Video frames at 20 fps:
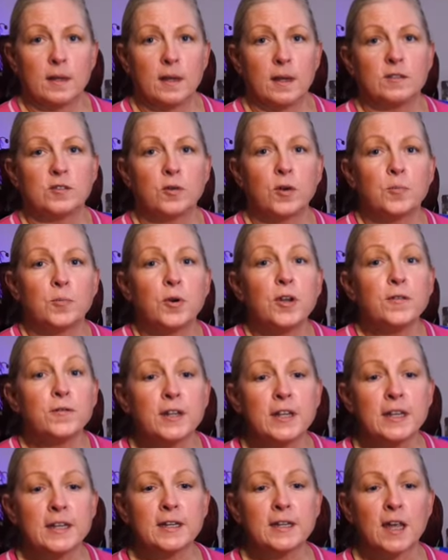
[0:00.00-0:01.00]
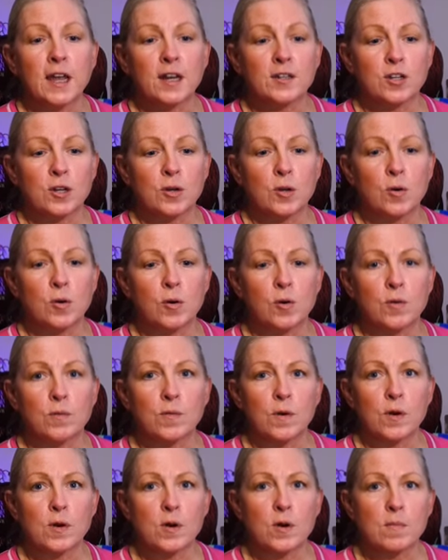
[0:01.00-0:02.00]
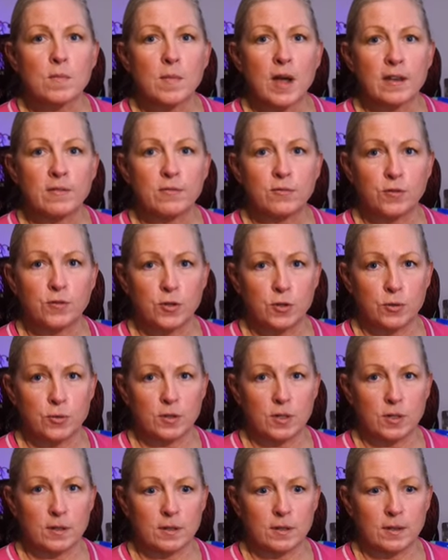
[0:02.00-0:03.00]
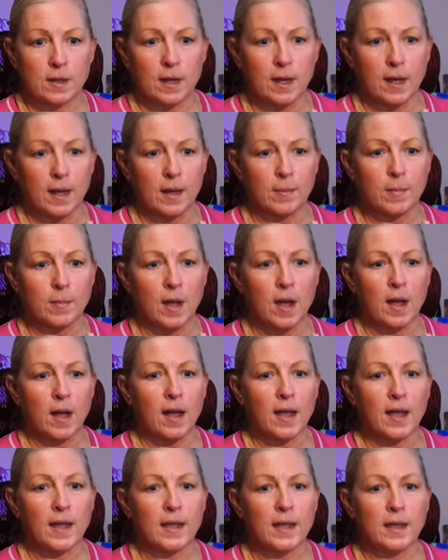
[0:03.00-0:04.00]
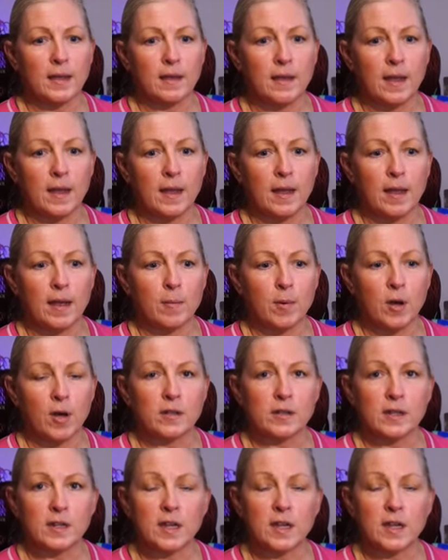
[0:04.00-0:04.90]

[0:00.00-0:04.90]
So I'd briefly like to go over my food. Um, I am on the